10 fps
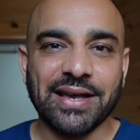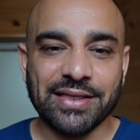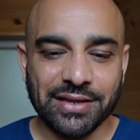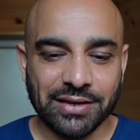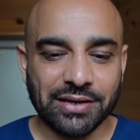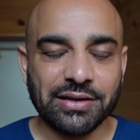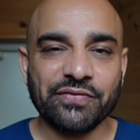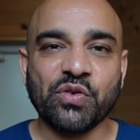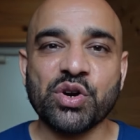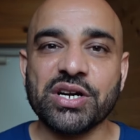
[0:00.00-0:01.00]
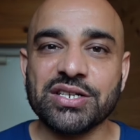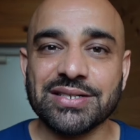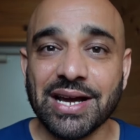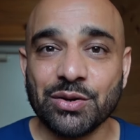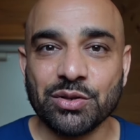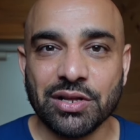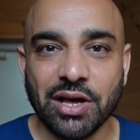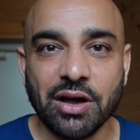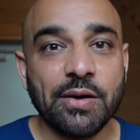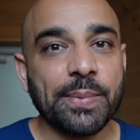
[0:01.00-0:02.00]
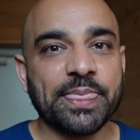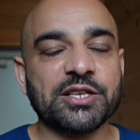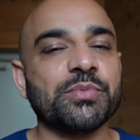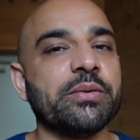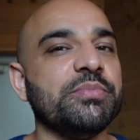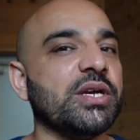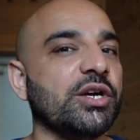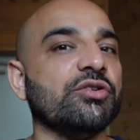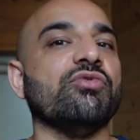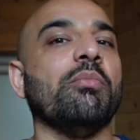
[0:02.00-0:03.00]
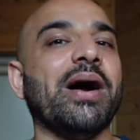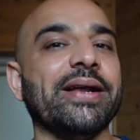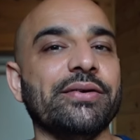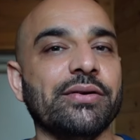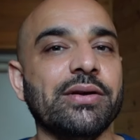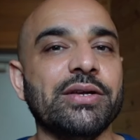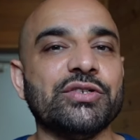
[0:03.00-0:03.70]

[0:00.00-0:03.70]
and the foreigner does not know the law, this might be a good reminder.